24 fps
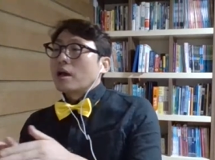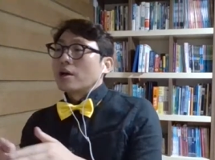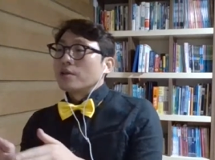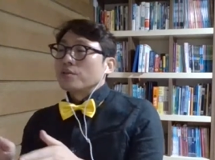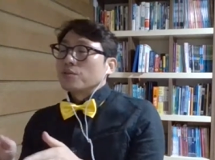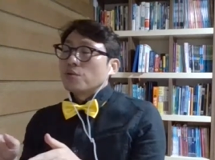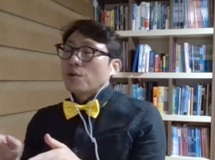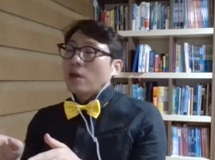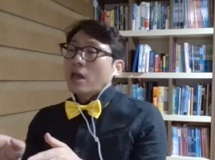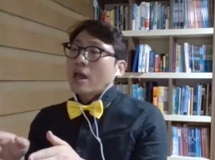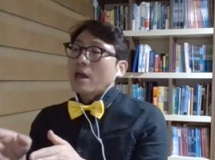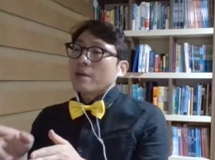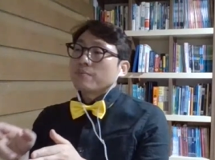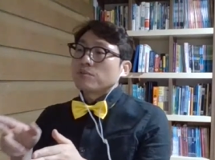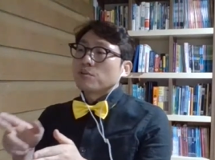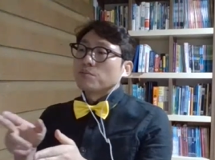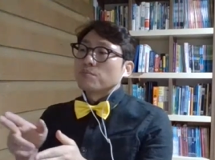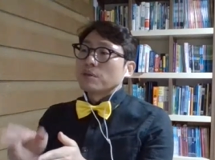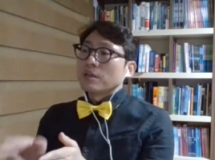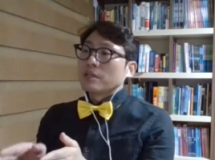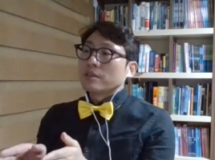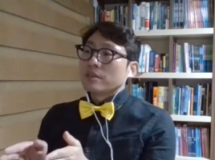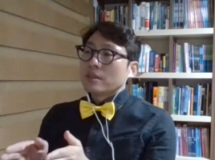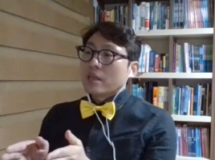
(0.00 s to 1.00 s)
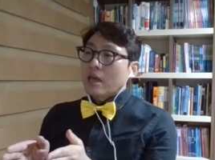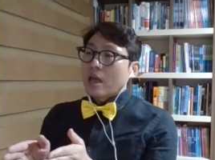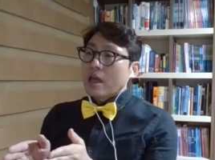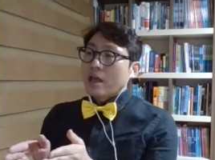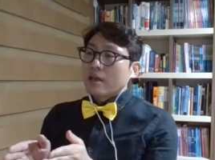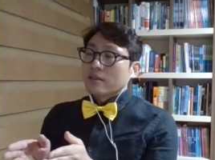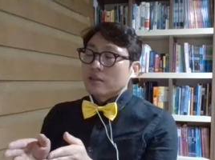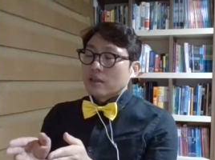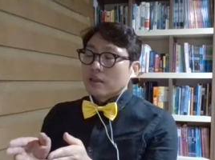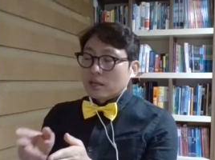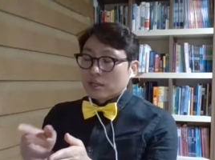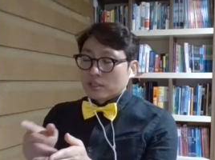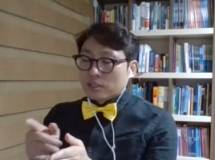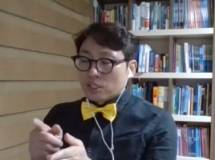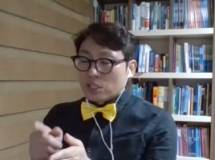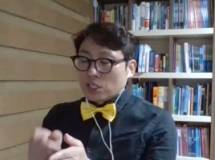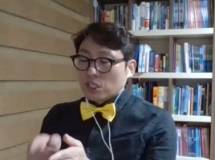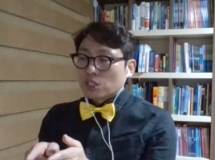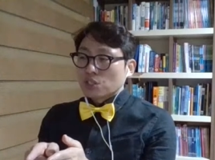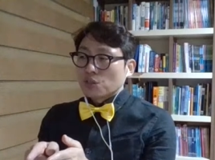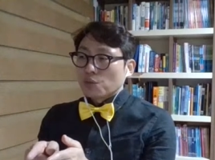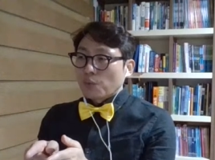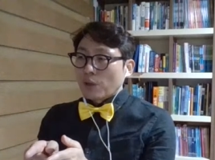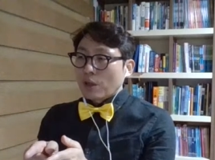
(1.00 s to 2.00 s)
you have to meet that
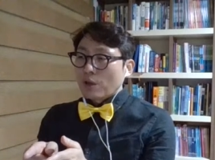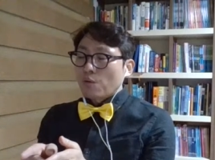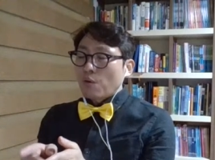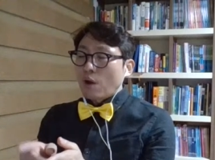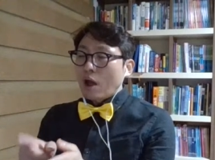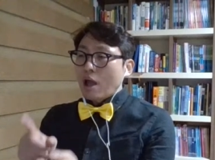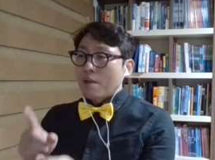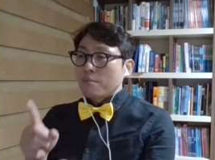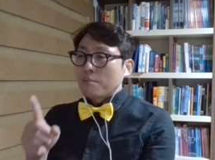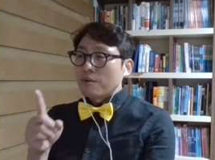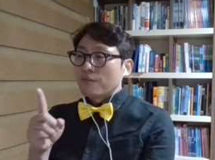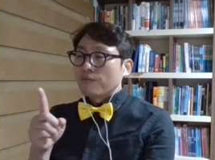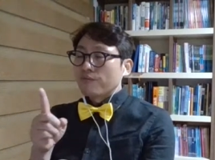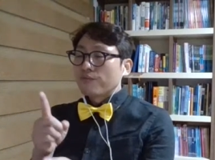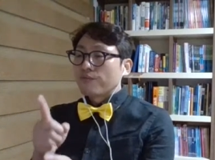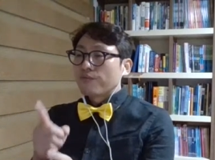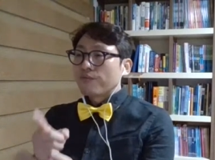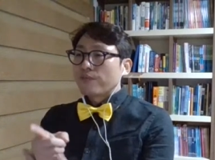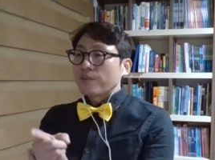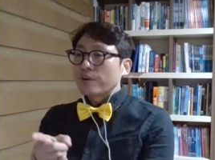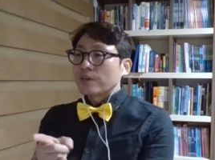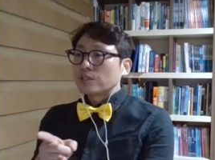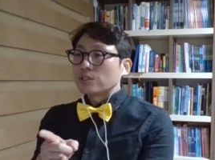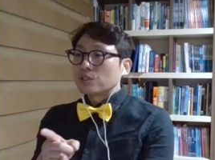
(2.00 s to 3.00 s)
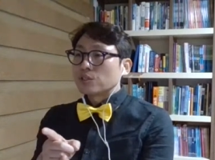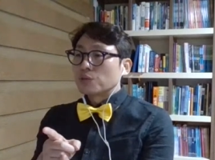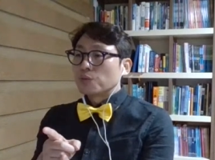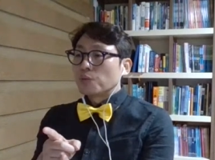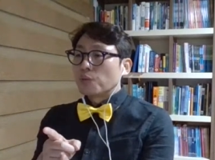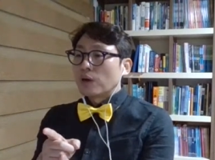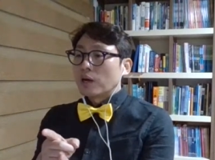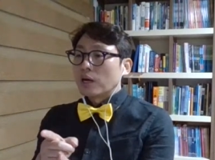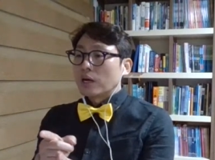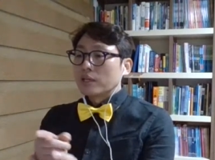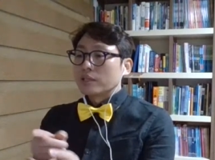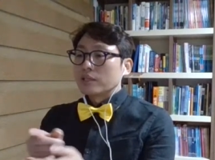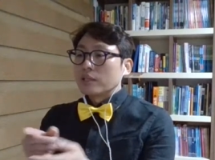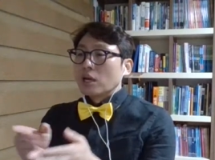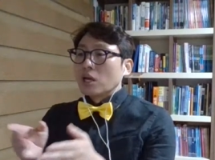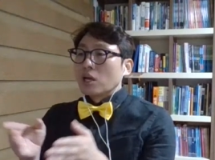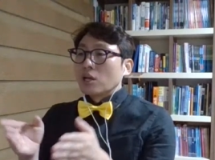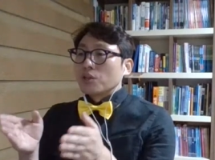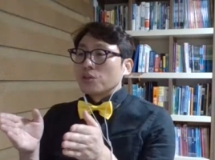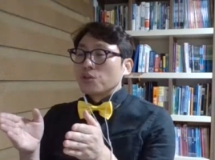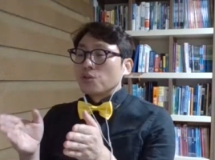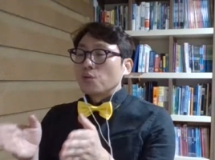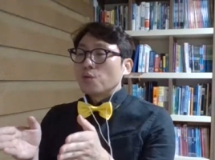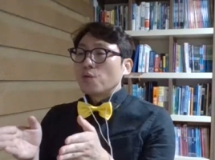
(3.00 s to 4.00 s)
this requirement. First one,
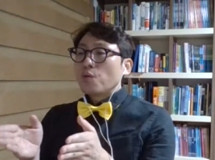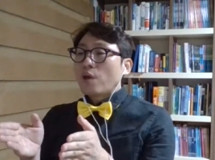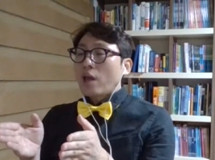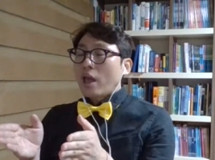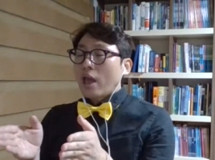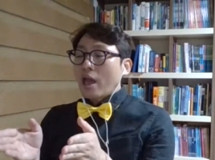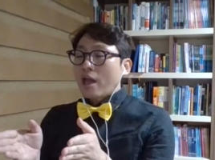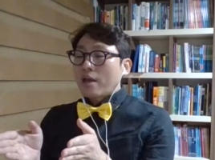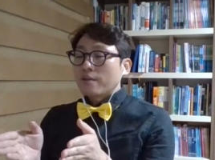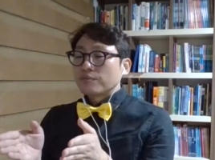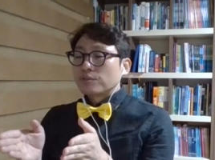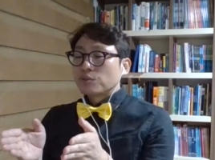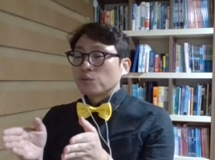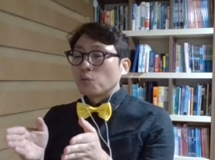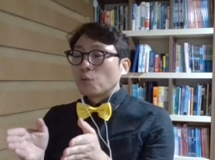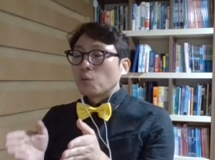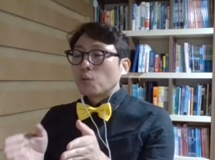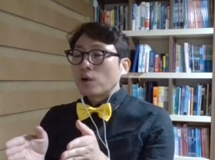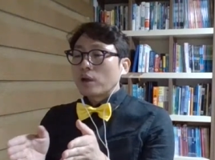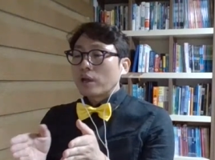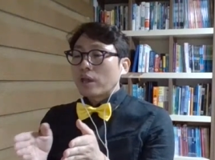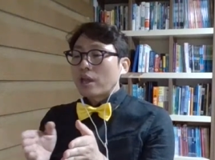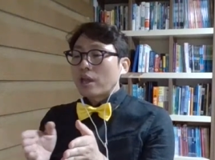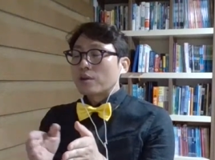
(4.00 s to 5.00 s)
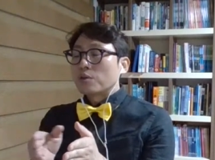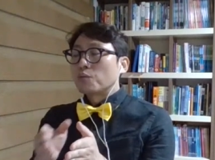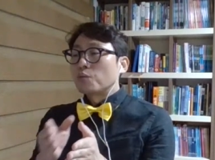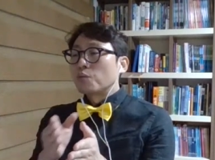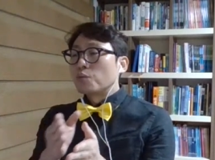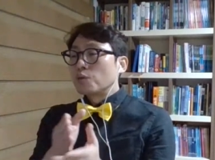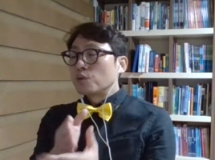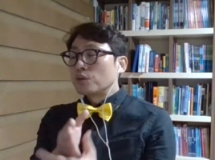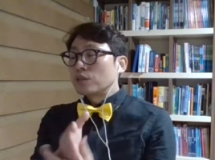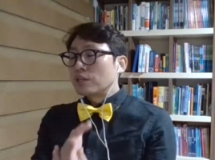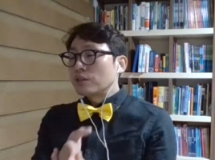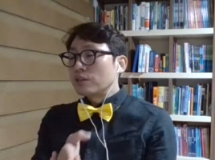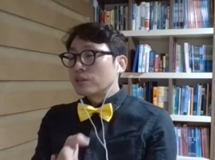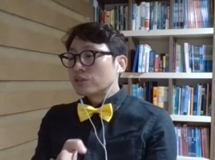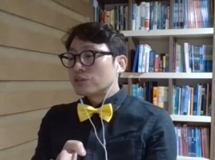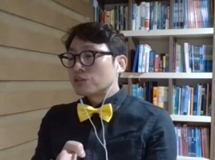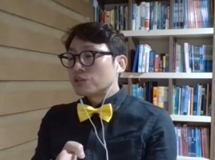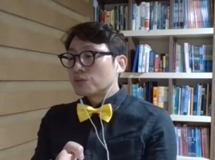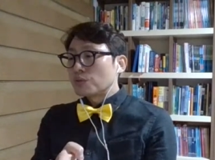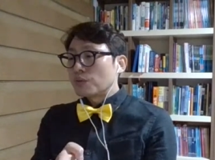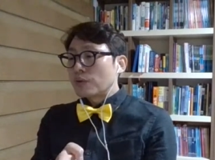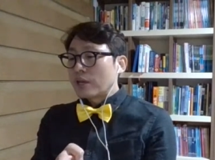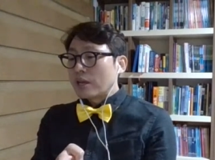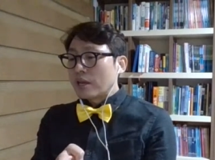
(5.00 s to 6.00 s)
you have to work at a road
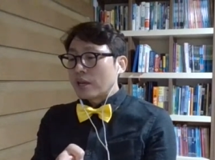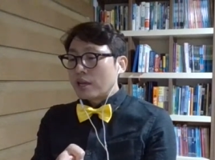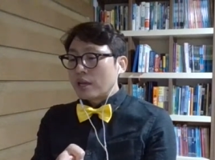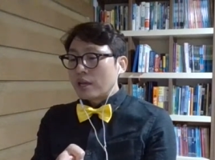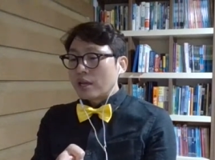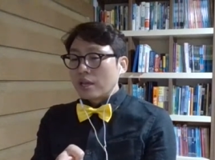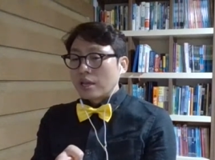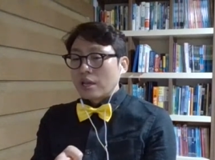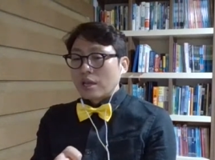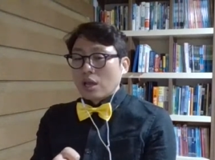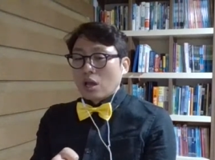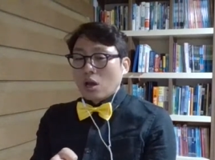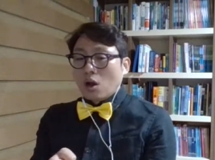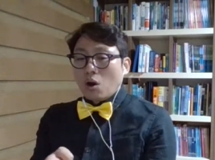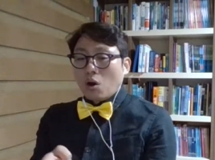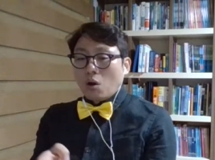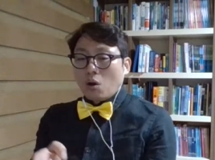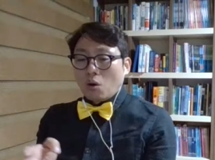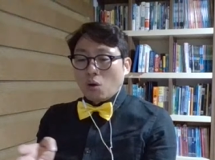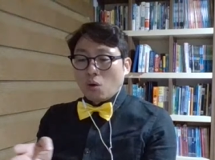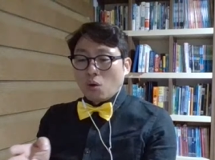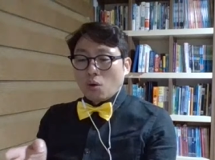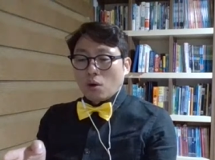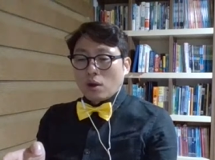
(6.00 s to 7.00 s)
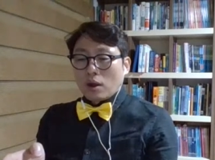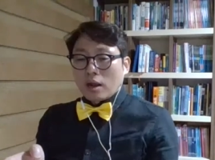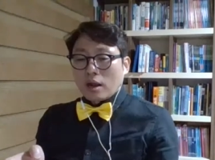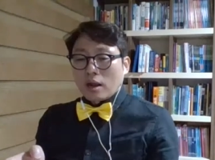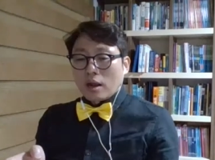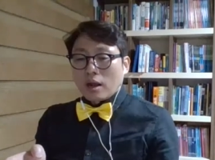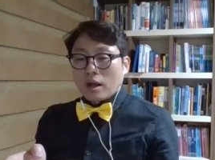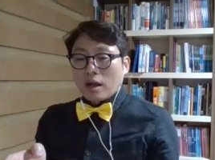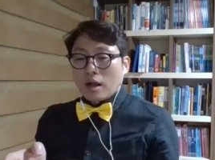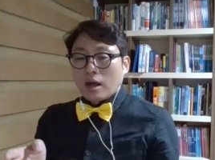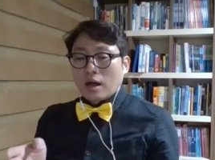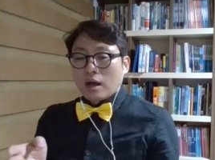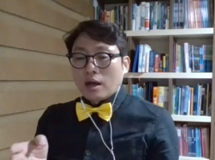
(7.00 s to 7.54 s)
industry, or